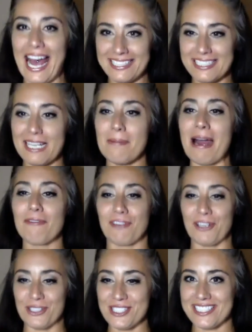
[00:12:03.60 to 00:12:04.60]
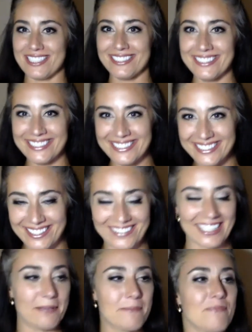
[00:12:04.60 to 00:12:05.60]
Has to come out first.
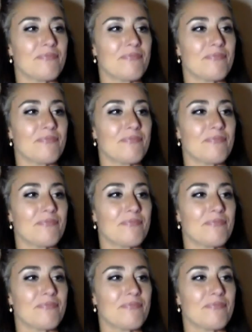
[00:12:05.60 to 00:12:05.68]
Okay.